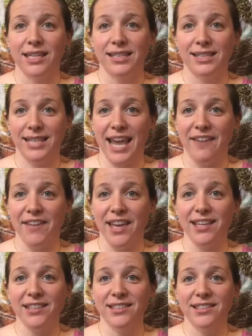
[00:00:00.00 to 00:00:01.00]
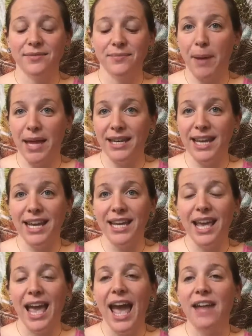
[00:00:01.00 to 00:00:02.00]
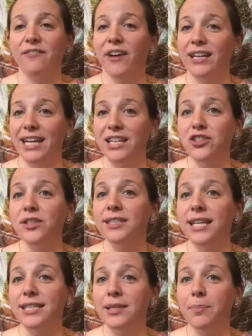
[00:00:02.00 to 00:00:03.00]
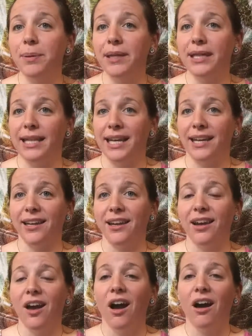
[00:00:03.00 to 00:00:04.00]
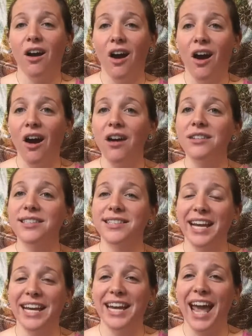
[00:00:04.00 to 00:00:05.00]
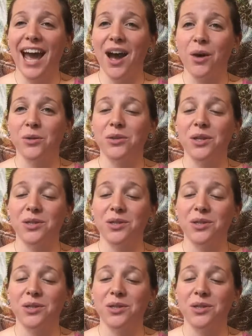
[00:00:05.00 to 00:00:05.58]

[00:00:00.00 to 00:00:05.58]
savings, spending, and financial sensibility are all second house